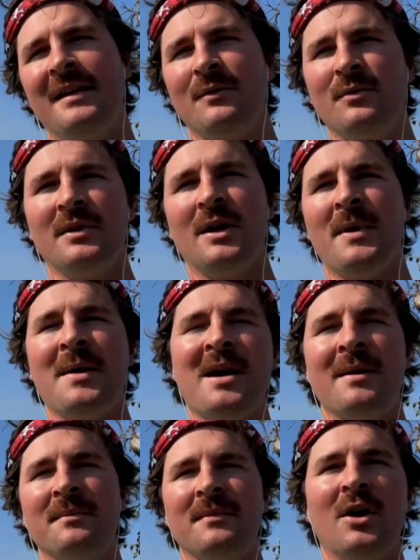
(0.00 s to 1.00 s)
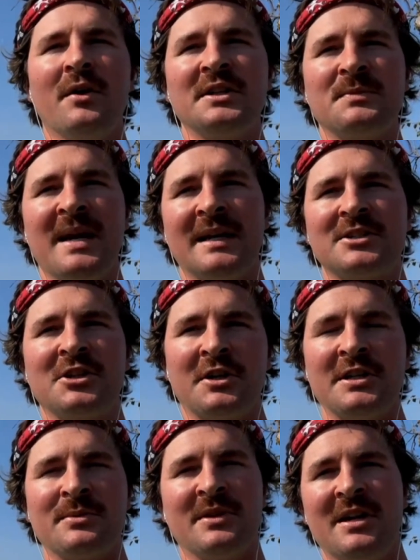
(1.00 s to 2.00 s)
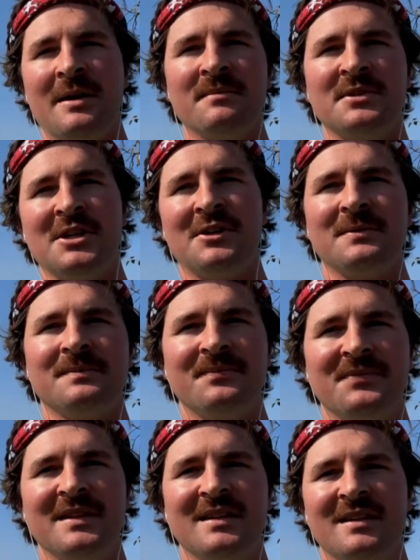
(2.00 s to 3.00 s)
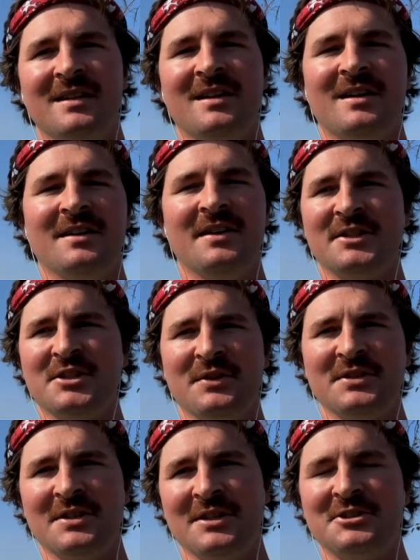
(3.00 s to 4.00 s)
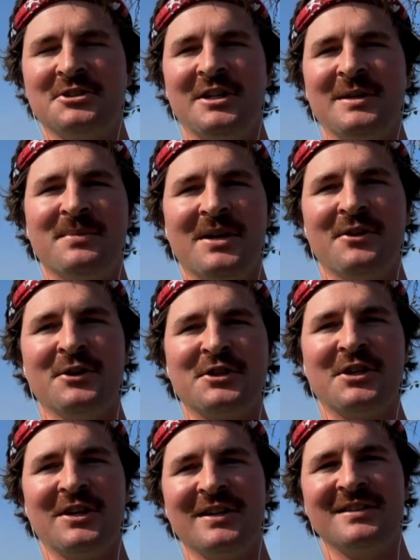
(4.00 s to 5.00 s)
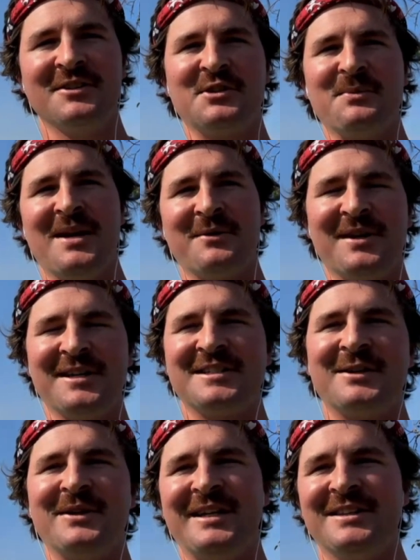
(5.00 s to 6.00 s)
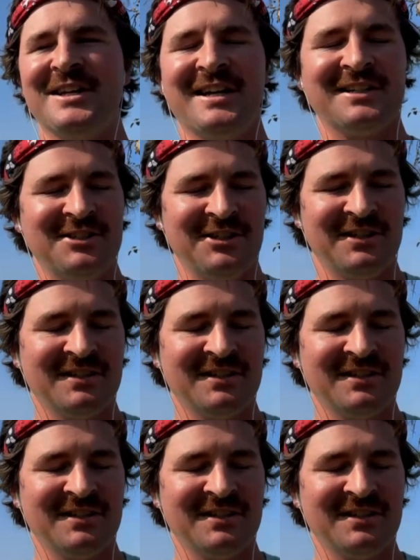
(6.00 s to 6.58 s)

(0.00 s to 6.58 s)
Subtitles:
my mom always makes cookies with them, so that's always a nice treat. But those are the main ways that we eat the eggs here.